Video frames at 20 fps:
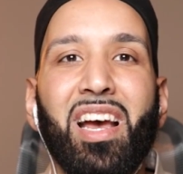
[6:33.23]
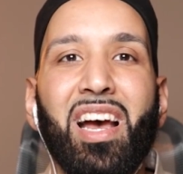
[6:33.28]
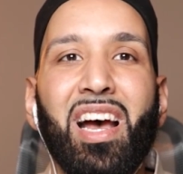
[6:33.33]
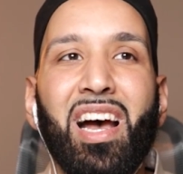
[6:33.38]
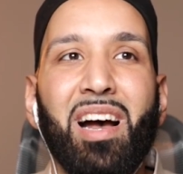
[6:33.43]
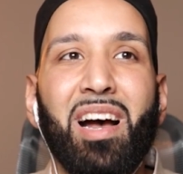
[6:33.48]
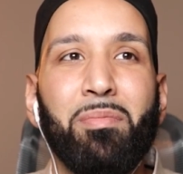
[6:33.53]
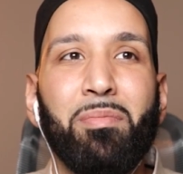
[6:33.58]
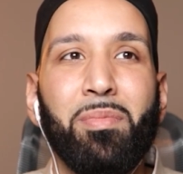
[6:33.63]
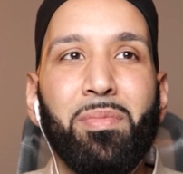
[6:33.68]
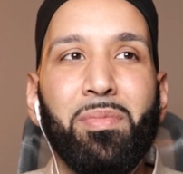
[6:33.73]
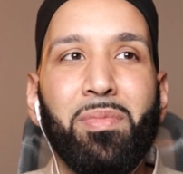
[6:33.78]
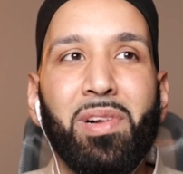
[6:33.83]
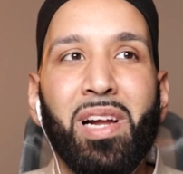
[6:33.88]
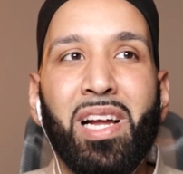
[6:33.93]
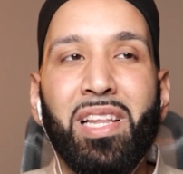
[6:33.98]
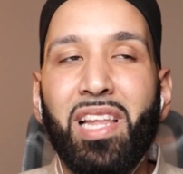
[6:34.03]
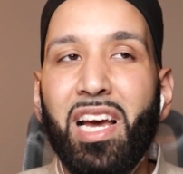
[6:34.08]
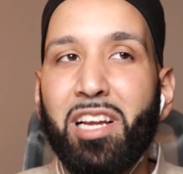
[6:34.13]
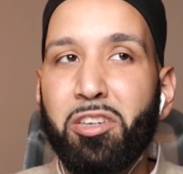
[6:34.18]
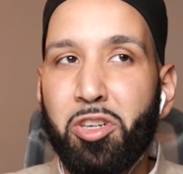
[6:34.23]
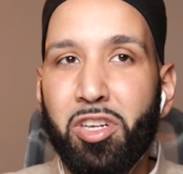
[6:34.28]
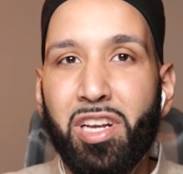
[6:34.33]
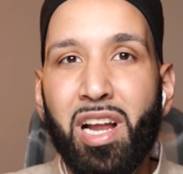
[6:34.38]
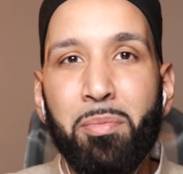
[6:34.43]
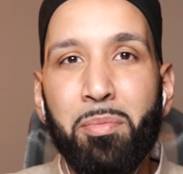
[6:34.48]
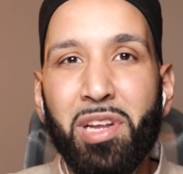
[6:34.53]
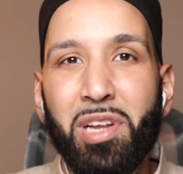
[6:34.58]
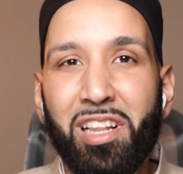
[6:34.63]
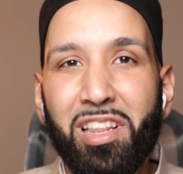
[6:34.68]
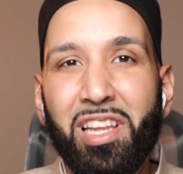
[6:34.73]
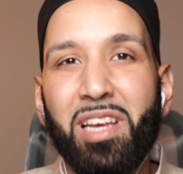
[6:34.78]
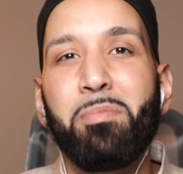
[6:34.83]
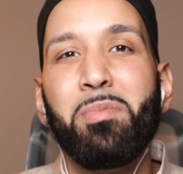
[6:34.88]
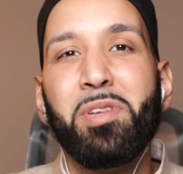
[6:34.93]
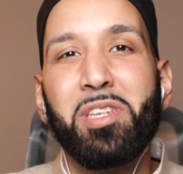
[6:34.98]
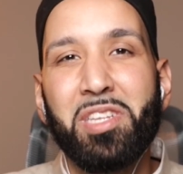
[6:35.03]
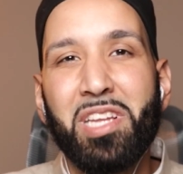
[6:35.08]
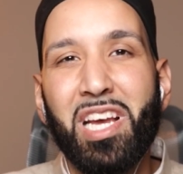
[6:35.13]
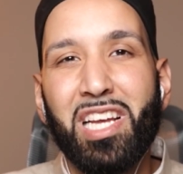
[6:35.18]
and that should not be a
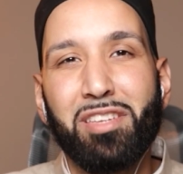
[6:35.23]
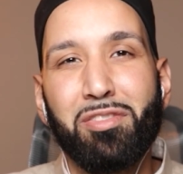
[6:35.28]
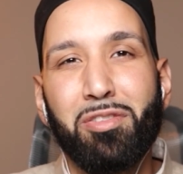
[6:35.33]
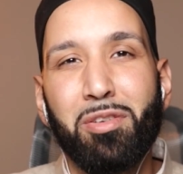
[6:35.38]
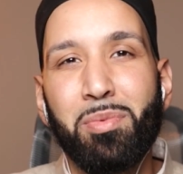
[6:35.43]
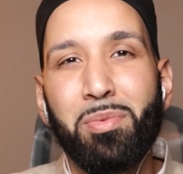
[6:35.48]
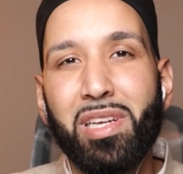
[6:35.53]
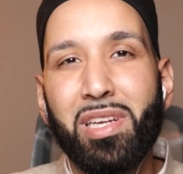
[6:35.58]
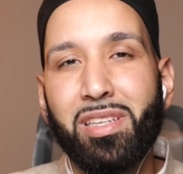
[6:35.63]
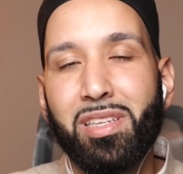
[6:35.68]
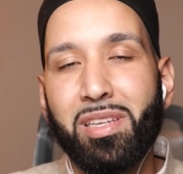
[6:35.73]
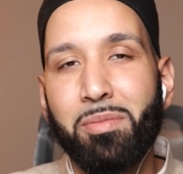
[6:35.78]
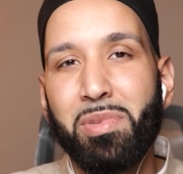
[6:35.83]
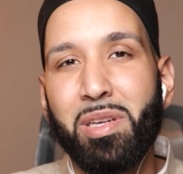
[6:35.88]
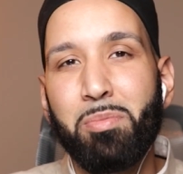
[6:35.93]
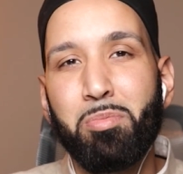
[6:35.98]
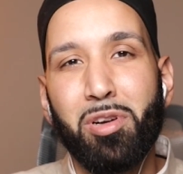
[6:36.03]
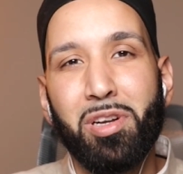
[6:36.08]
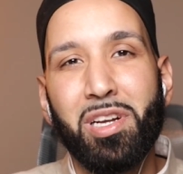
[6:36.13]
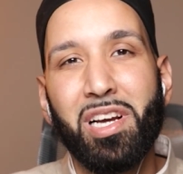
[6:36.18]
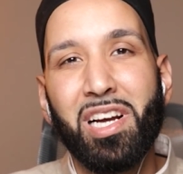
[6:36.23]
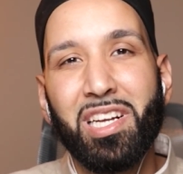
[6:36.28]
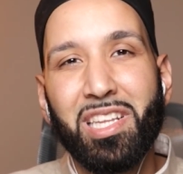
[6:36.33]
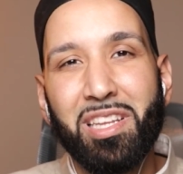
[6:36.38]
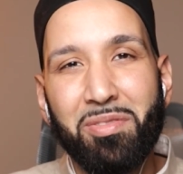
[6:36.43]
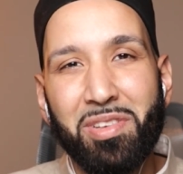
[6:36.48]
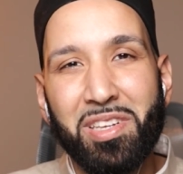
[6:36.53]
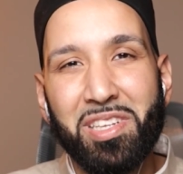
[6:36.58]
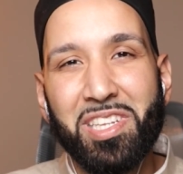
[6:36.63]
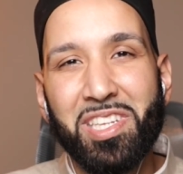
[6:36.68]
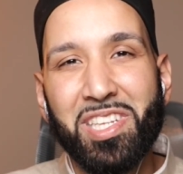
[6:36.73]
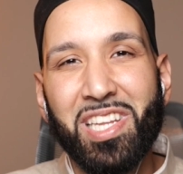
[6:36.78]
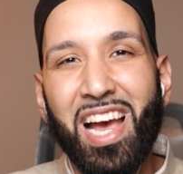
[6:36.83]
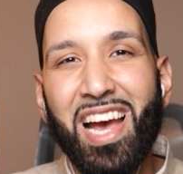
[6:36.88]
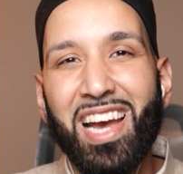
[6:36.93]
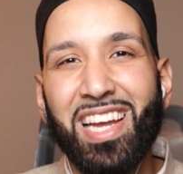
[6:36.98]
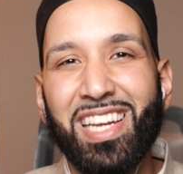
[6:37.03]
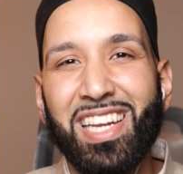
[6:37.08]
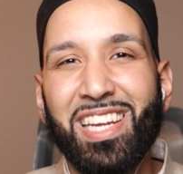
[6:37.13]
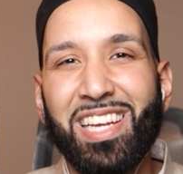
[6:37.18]
litmus test for me to be productive in
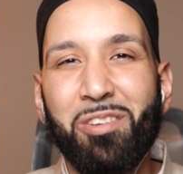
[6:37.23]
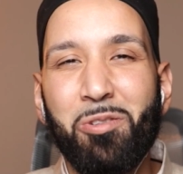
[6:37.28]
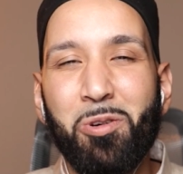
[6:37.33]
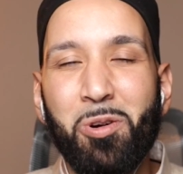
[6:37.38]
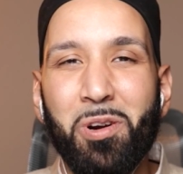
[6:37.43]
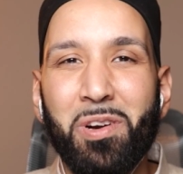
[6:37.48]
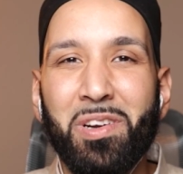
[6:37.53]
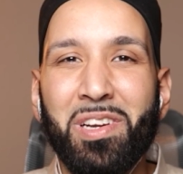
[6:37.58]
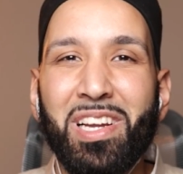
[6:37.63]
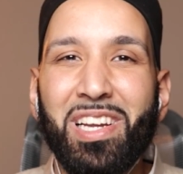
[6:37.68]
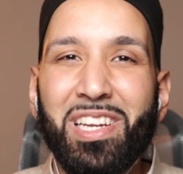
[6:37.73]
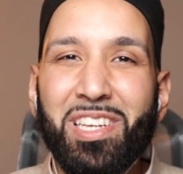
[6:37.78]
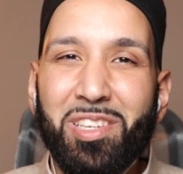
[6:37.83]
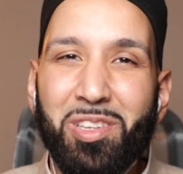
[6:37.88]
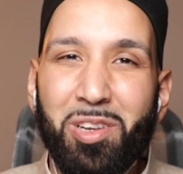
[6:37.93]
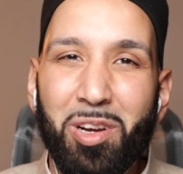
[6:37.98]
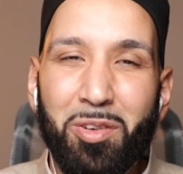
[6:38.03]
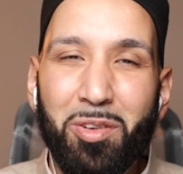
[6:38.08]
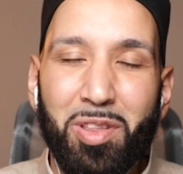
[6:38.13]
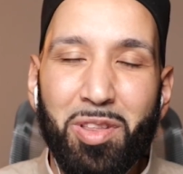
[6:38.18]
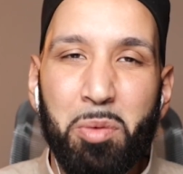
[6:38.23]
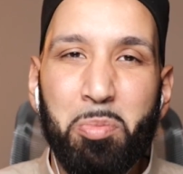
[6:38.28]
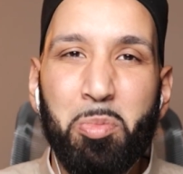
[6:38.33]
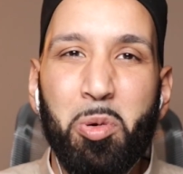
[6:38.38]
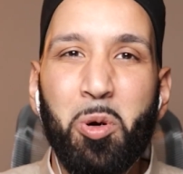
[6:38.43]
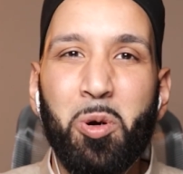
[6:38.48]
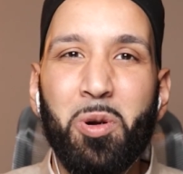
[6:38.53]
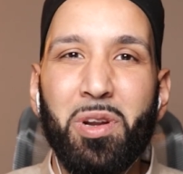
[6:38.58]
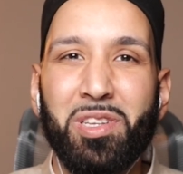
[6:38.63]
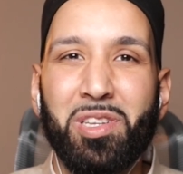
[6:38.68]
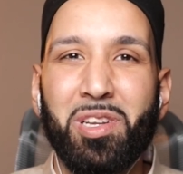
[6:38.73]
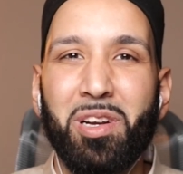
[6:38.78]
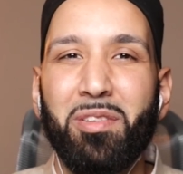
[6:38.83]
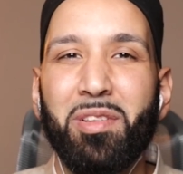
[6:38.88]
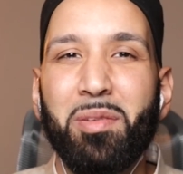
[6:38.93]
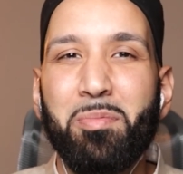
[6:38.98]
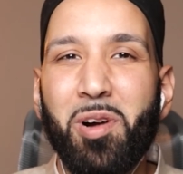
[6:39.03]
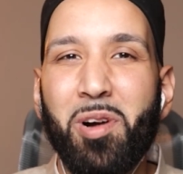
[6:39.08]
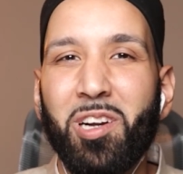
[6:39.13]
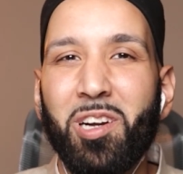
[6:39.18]
society or serve the poor and
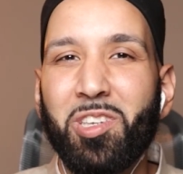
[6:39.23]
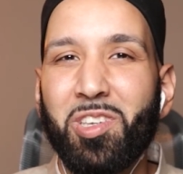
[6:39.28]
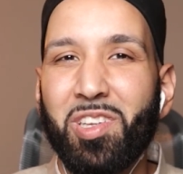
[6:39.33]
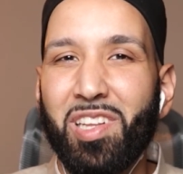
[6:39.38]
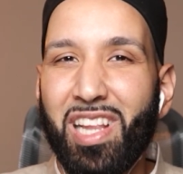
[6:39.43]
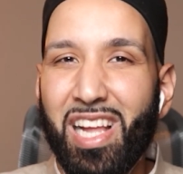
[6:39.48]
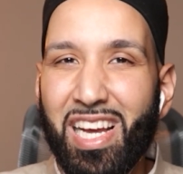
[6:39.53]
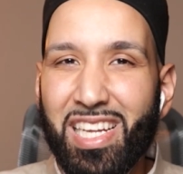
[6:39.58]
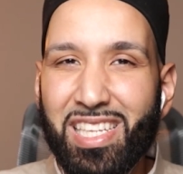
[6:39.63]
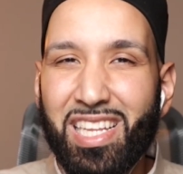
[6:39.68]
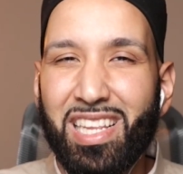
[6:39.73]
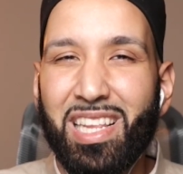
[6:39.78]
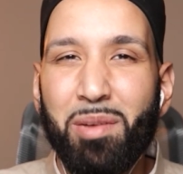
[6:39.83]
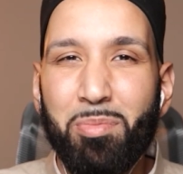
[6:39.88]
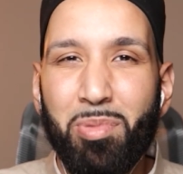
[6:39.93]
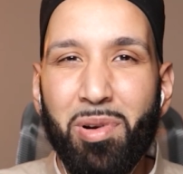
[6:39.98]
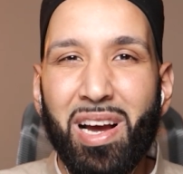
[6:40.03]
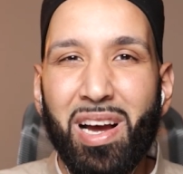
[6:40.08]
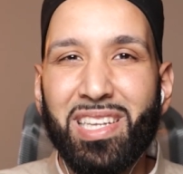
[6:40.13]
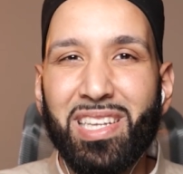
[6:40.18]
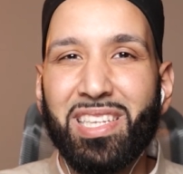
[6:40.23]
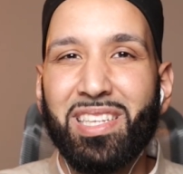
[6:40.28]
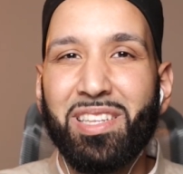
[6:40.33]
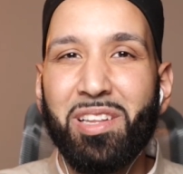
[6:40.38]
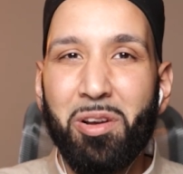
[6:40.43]
serve the marginalized and the oppressed.